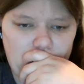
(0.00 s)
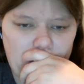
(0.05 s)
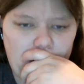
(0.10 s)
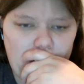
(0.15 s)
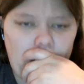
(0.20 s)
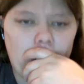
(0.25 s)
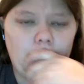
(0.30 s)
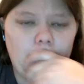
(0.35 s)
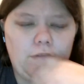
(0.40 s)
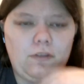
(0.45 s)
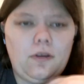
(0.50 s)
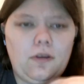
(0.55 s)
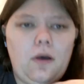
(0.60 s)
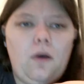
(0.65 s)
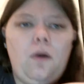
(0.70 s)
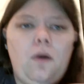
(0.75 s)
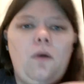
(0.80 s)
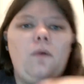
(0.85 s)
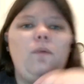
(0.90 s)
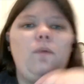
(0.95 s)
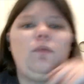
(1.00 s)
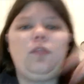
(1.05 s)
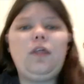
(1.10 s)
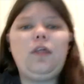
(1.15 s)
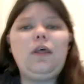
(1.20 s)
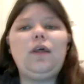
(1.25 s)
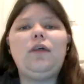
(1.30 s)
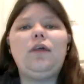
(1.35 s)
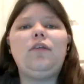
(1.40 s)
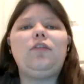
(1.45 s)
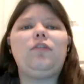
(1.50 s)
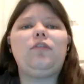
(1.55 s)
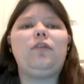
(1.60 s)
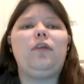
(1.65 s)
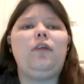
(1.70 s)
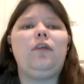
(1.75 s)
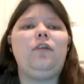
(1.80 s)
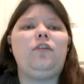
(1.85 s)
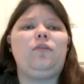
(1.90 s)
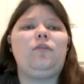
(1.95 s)
And so this
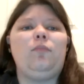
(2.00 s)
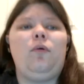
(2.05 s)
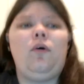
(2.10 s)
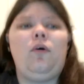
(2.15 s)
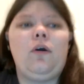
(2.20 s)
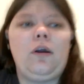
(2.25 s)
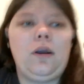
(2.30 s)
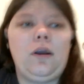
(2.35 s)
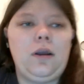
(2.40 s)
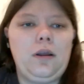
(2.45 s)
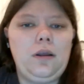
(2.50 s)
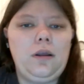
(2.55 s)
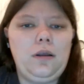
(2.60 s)
is more